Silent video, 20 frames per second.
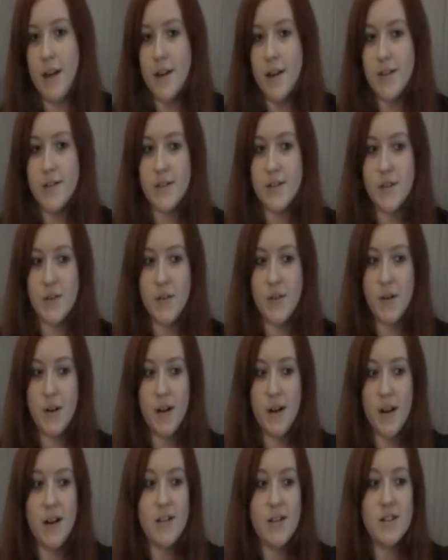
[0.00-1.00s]
So,
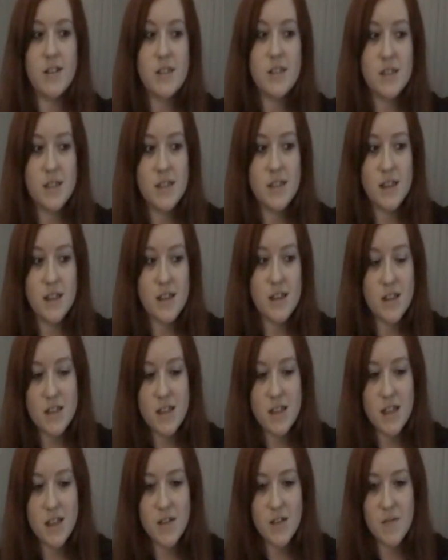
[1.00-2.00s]
just
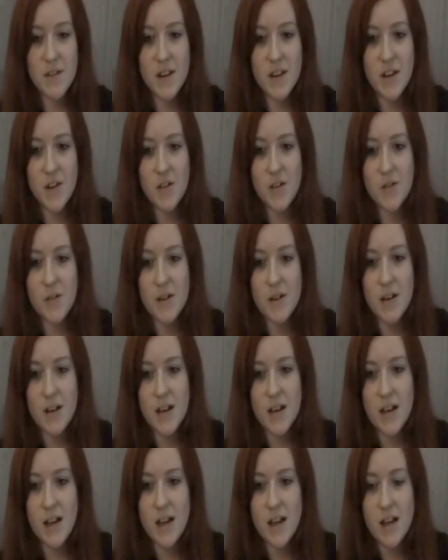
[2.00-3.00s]
a little video
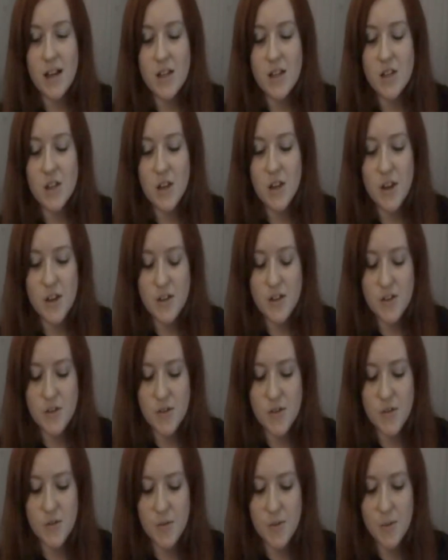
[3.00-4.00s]

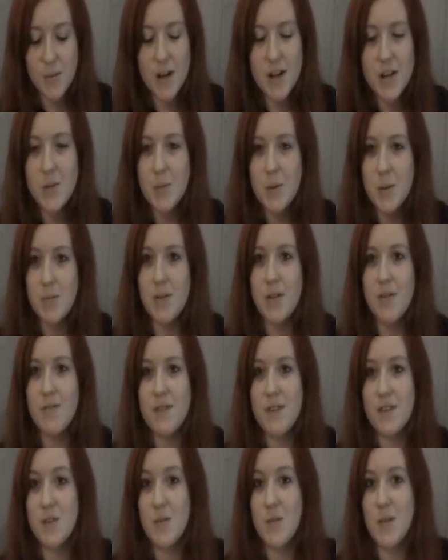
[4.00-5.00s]
to remind people of
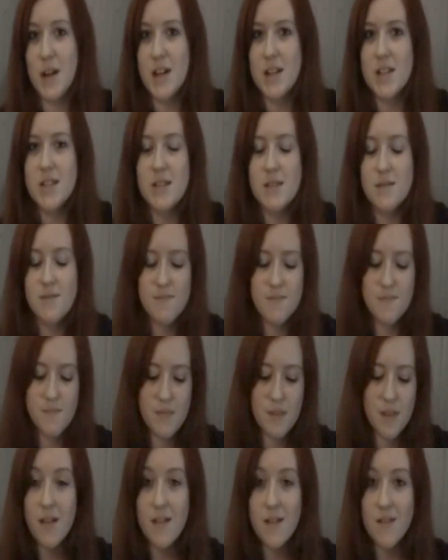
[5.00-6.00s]
these facts.
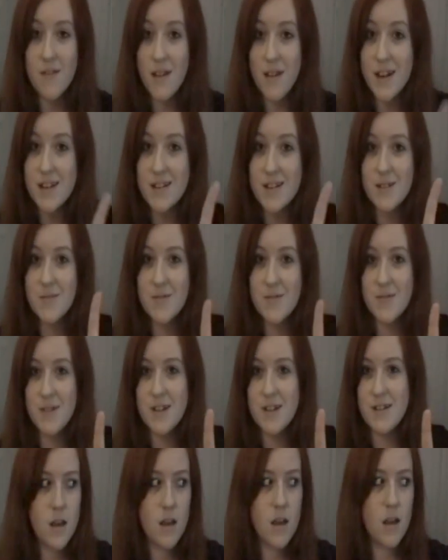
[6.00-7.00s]
Fact number
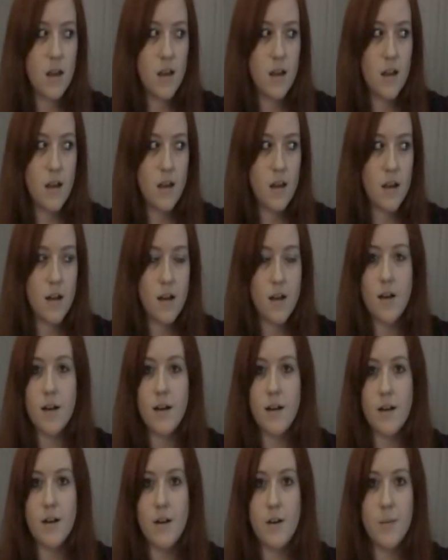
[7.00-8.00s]
1.
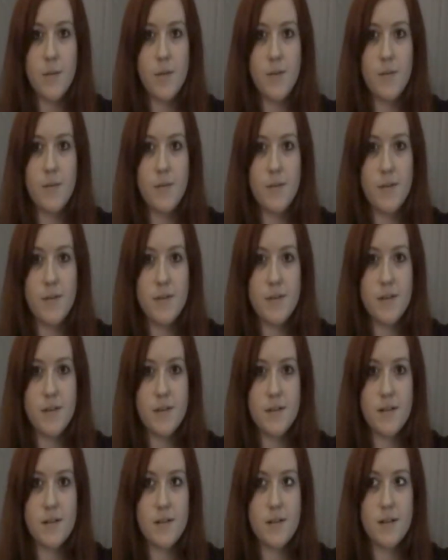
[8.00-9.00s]
Helper wants to
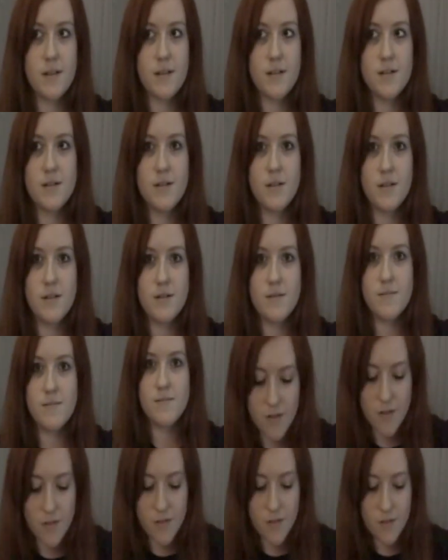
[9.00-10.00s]
kill us all.
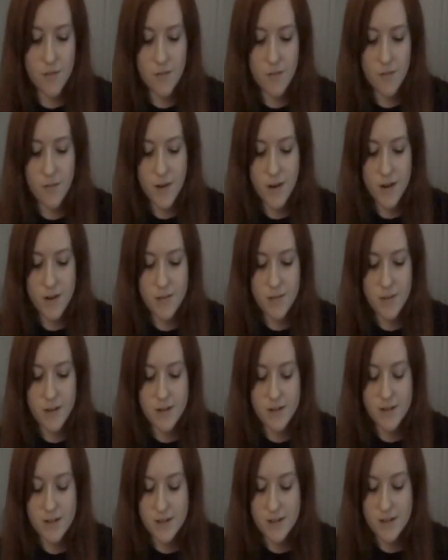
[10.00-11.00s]
The fact of the matter
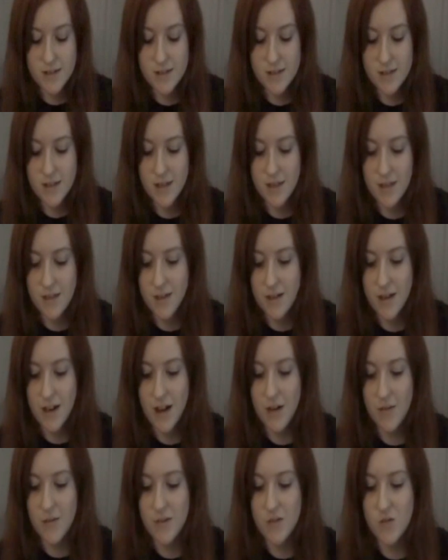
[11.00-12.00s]
is, the
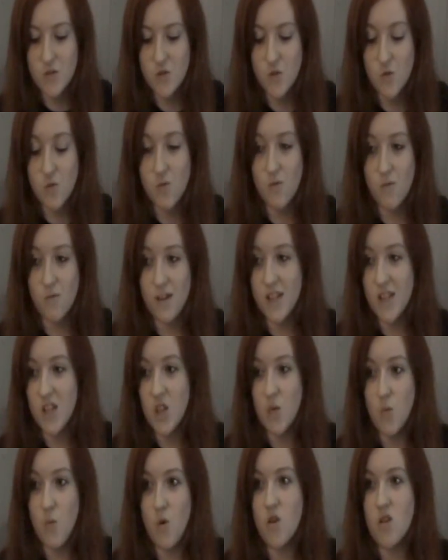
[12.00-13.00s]
guy wants to rid
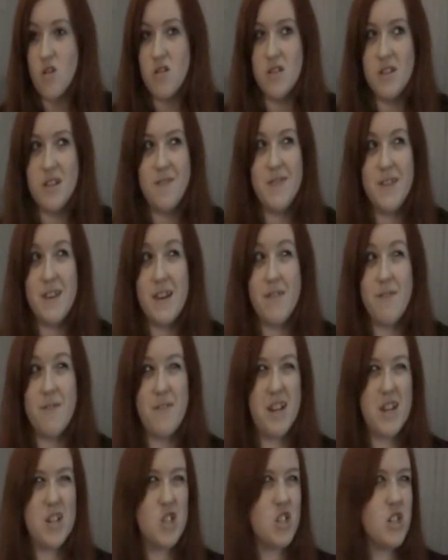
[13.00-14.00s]
the world of the
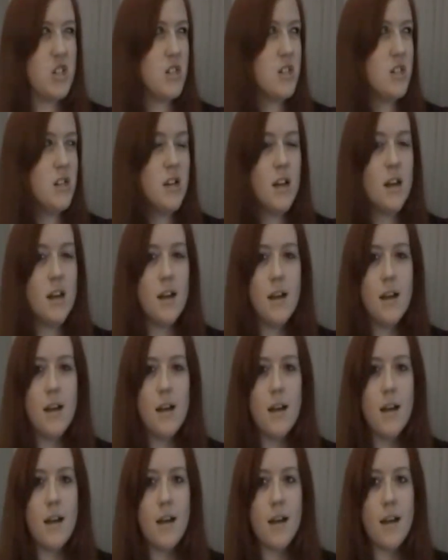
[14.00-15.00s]
infection,
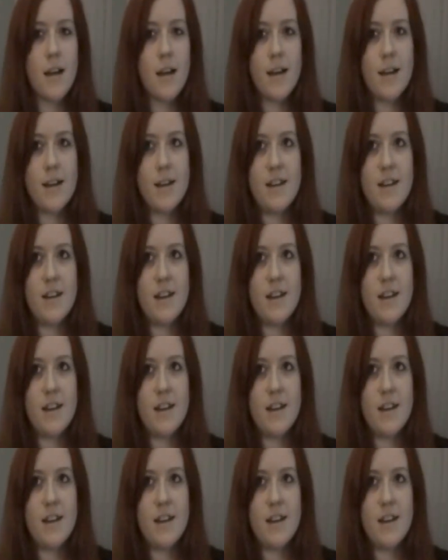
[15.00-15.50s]
and